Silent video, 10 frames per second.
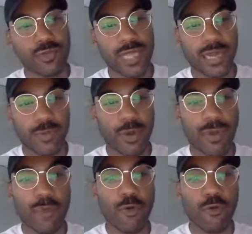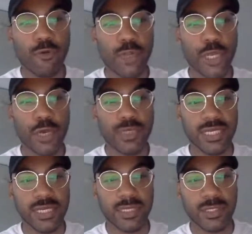like what my portfolio
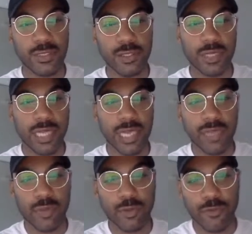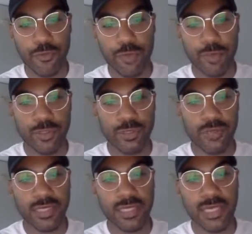needed to look like in order for people to
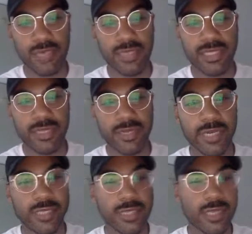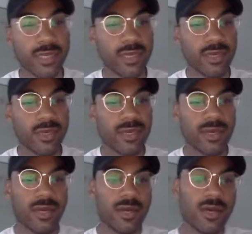really take me seriously.
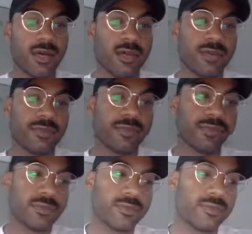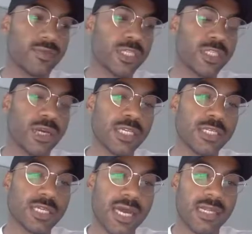Yeah. Um, so I
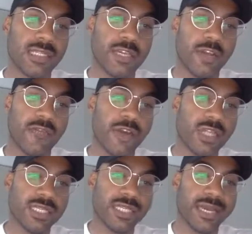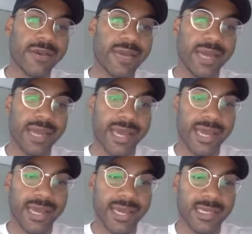just kind of started volunteering,
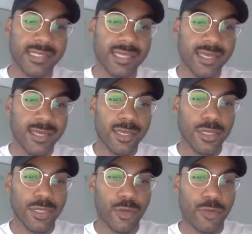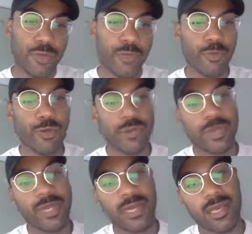and you know, people
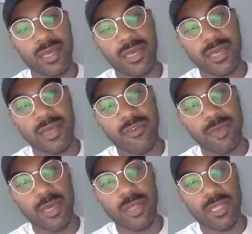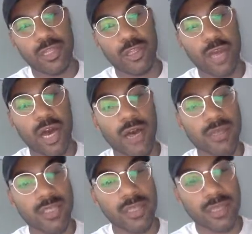would be giving me all these
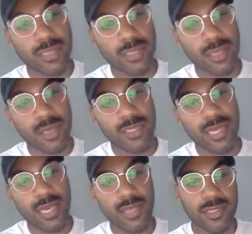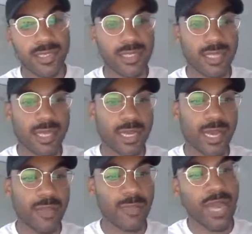jobs and all this content, and
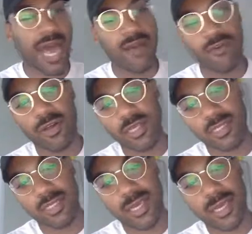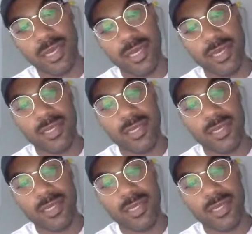like I have all these like